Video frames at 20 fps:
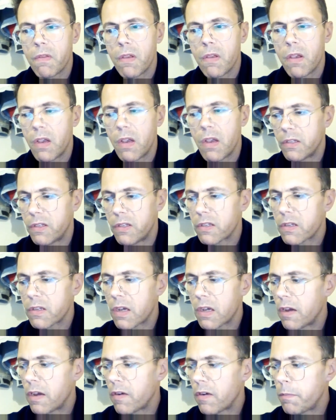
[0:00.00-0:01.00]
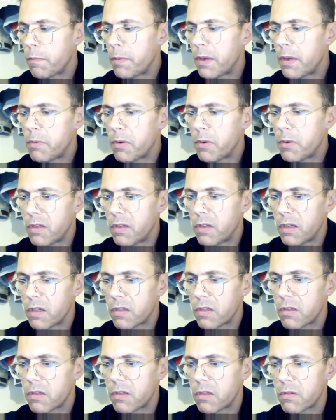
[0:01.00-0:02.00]
It's this kind of people that
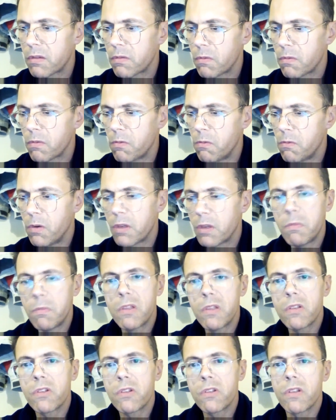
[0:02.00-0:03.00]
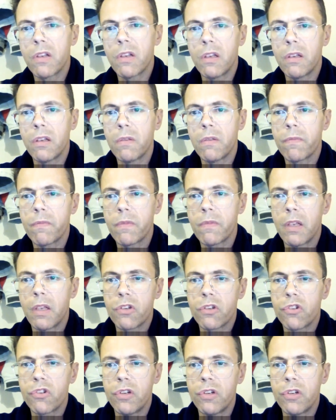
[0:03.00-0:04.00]
want to stay.
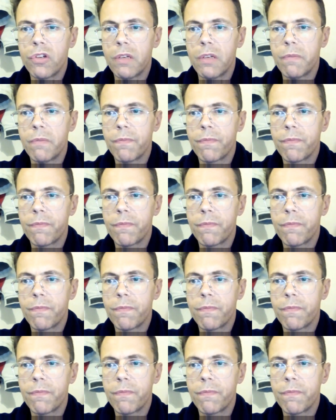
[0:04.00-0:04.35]
Actually,